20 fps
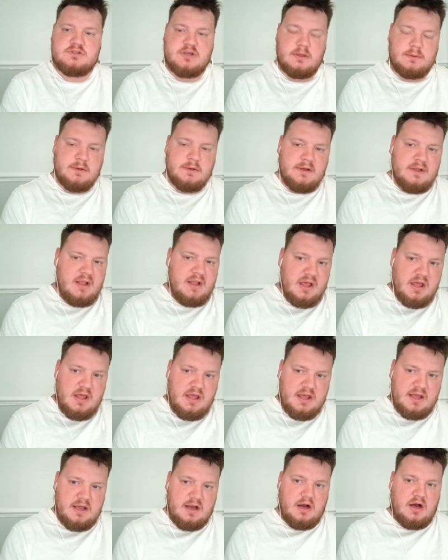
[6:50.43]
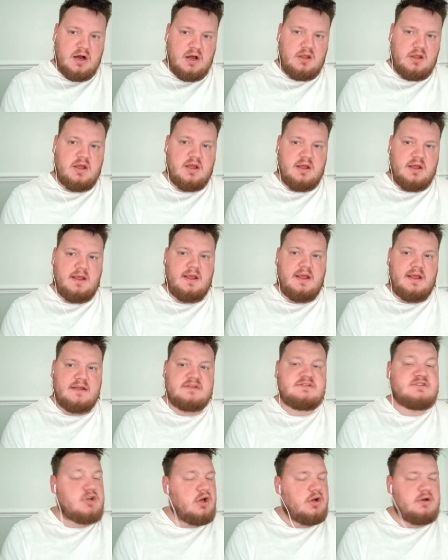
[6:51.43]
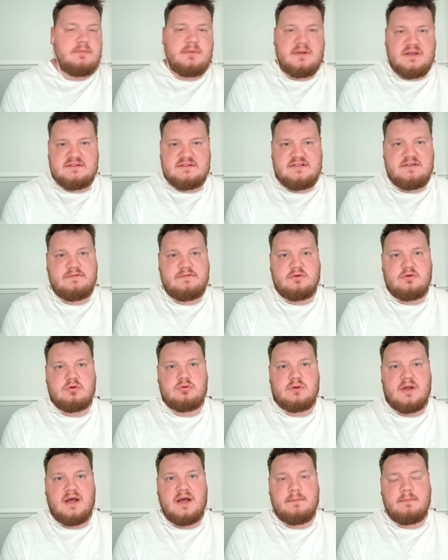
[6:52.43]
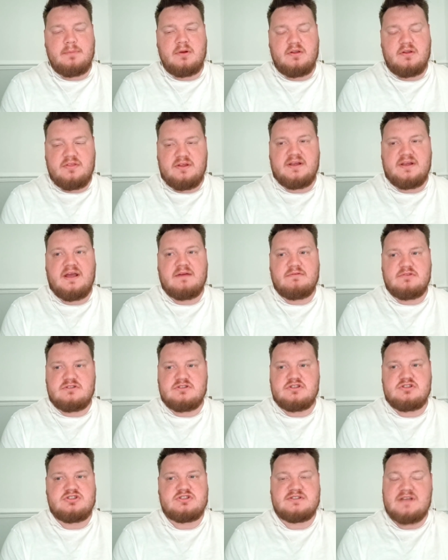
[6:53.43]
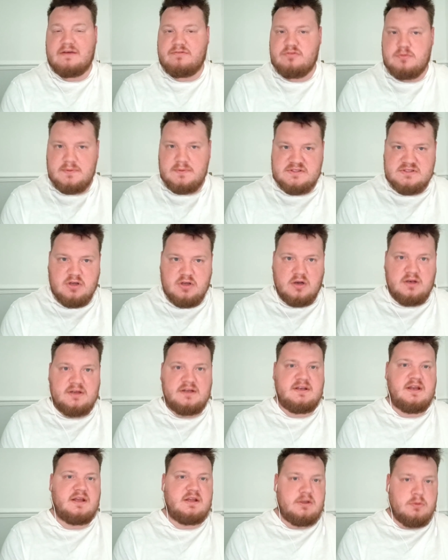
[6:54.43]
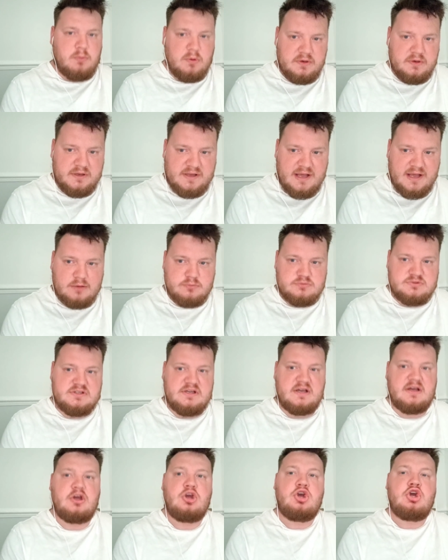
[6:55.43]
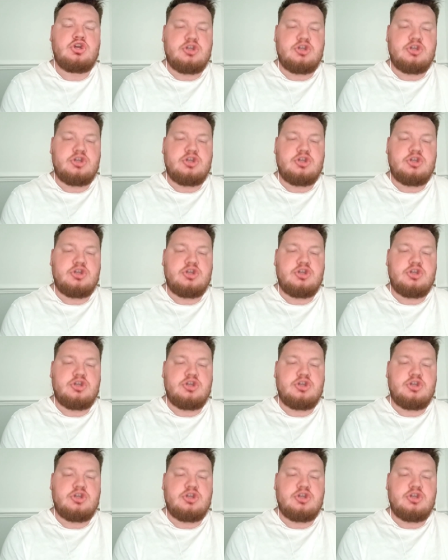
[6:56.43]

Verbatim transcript: So uh, it's going to be a difficult game, but I think Everton just have to be solid, hit you on the counter,